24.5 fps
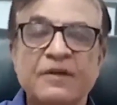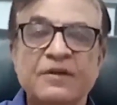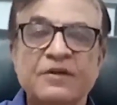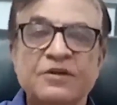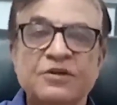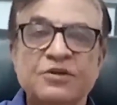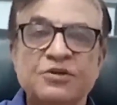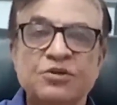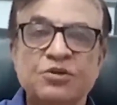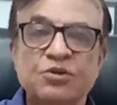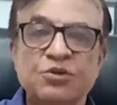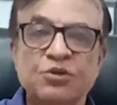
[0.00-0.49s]

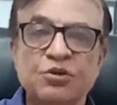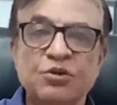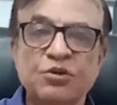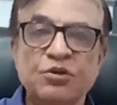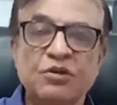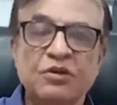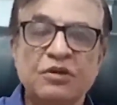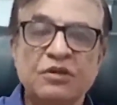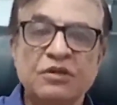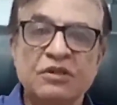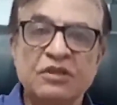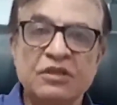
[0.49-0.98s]
So
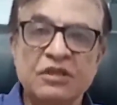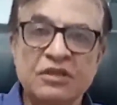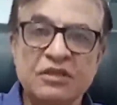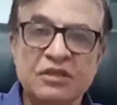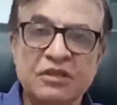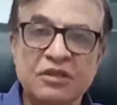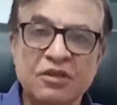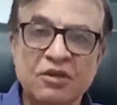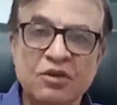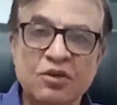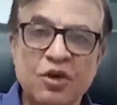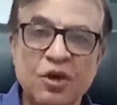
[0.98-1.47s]
these are
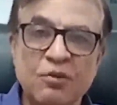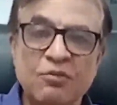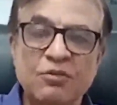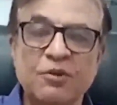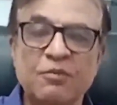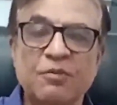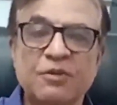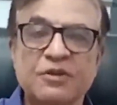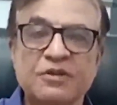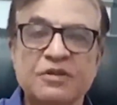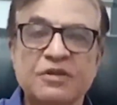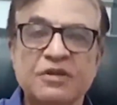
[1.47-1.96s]
the common
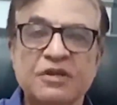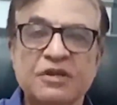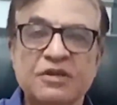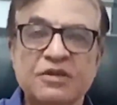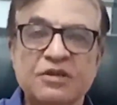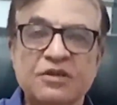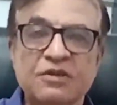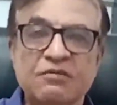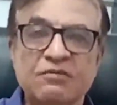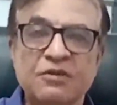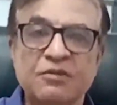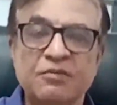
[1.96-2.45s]

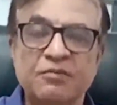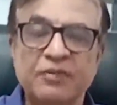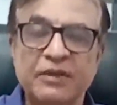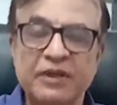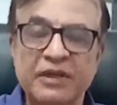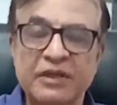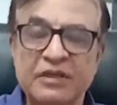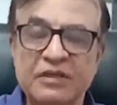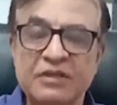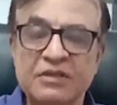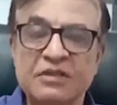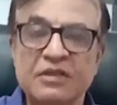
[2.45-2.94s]
presentation of the
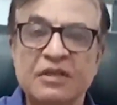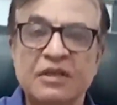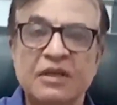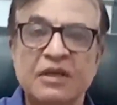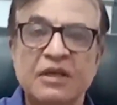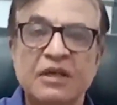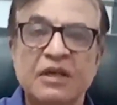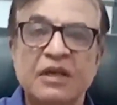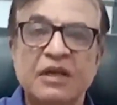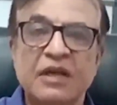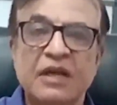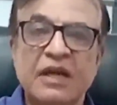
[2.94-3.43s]
piles,
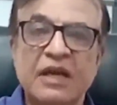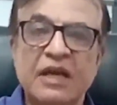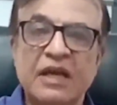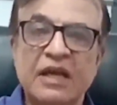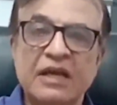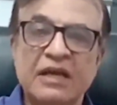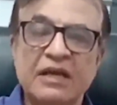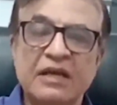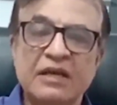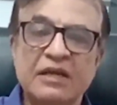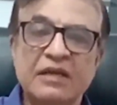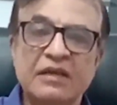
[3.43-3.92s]

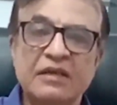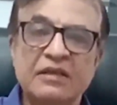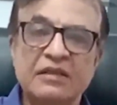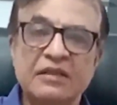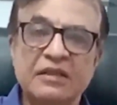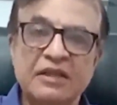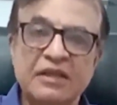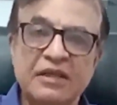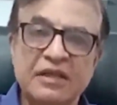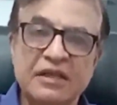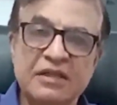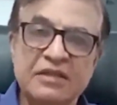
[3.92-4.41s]
and
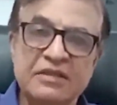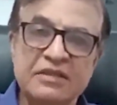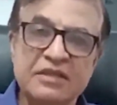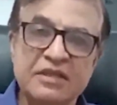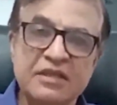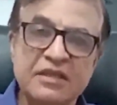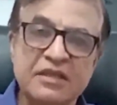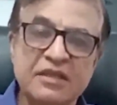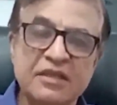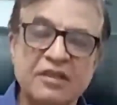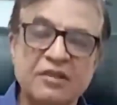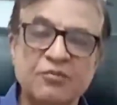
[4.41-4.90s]
they are
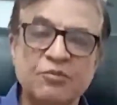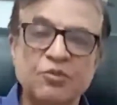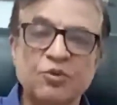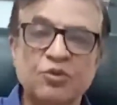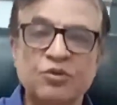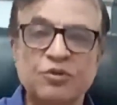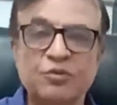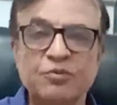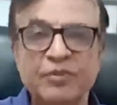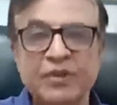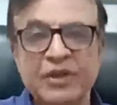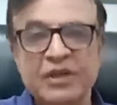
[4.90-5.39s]
seen in
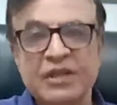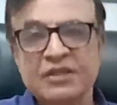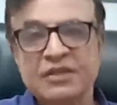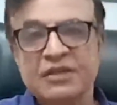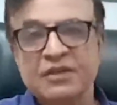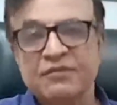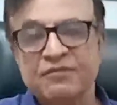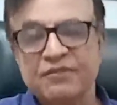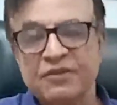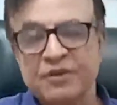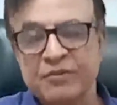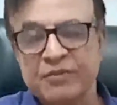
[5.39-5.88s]
both males
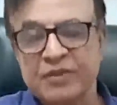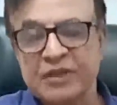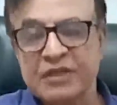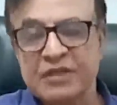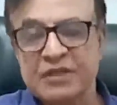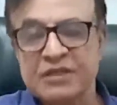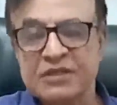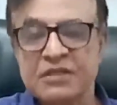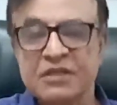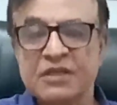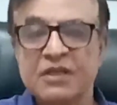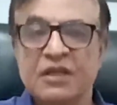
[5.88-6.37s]
and
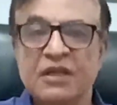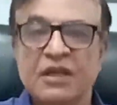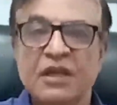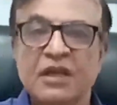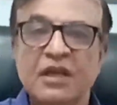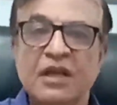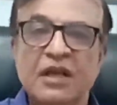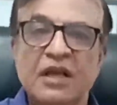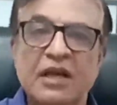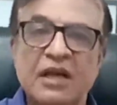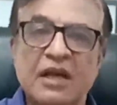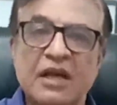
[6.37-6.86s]
females,
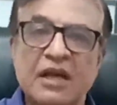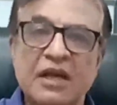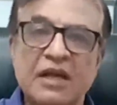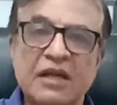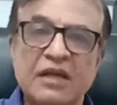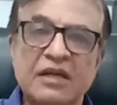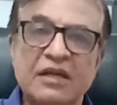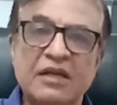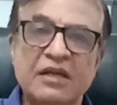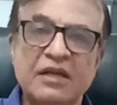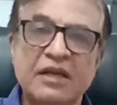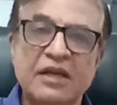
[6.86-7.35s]

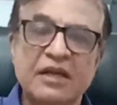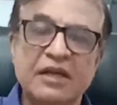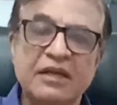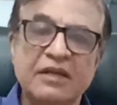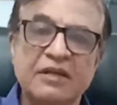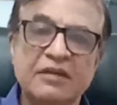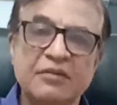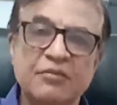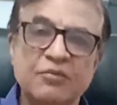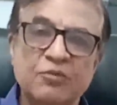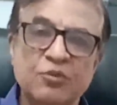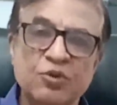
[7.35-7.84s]
and at
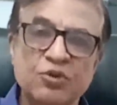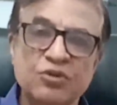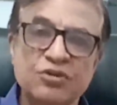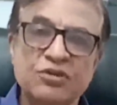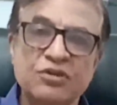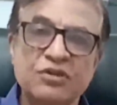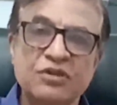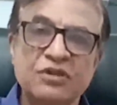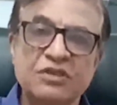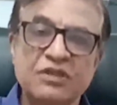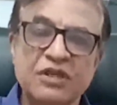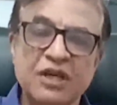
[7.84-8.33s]

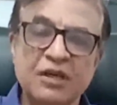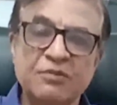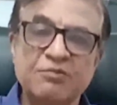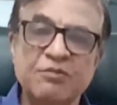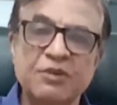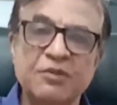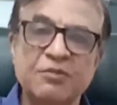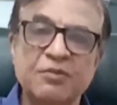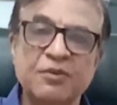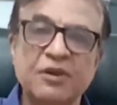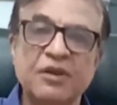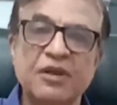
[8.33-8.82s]
most young
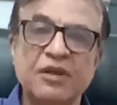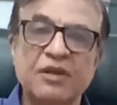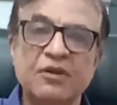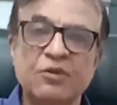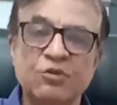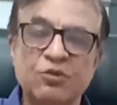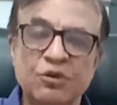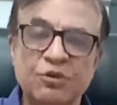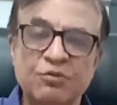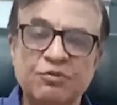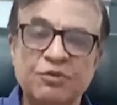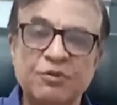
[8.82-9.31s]
people and
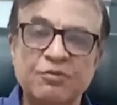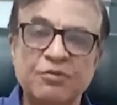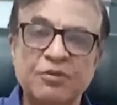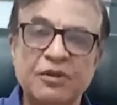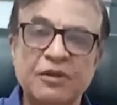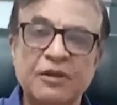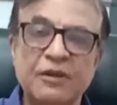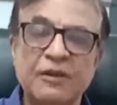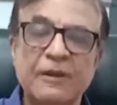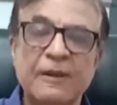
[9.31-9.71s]
old people.